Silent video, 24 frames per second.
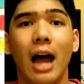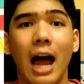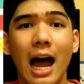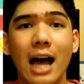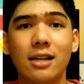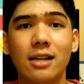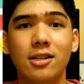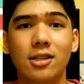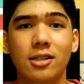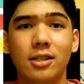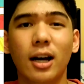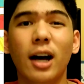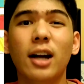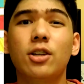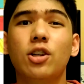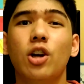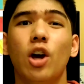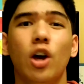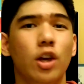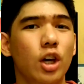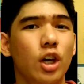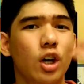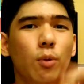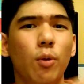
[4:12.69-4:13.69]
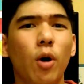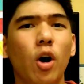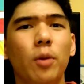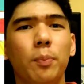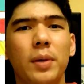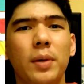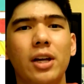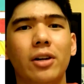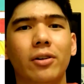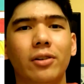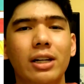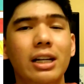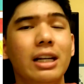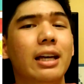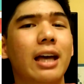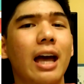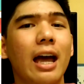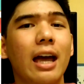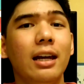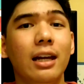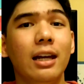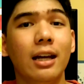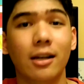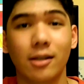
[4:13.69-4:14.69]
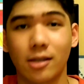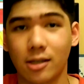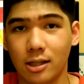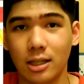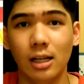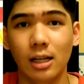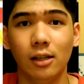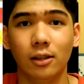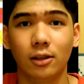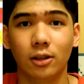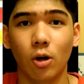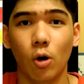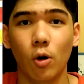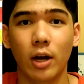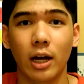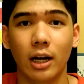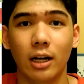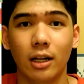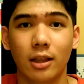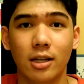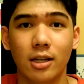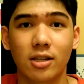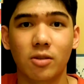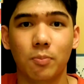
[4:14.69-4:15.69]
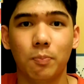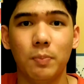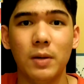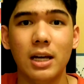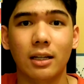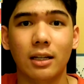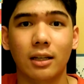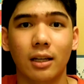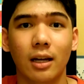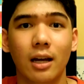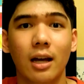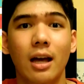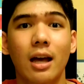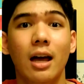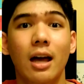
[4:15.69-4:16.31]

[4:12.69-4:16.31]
As such, you won't be regaining a seal token this beat.